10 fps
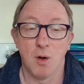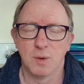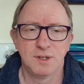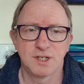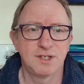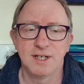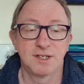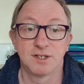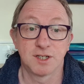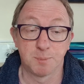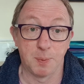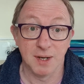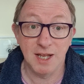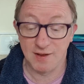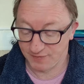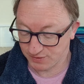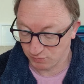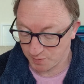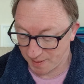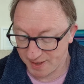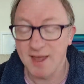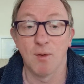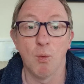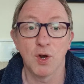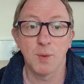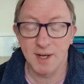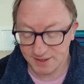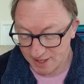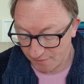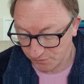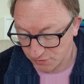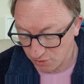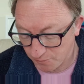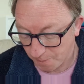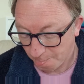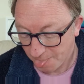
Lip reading: We just need to just believe. It talks about here. What do we need to have to do?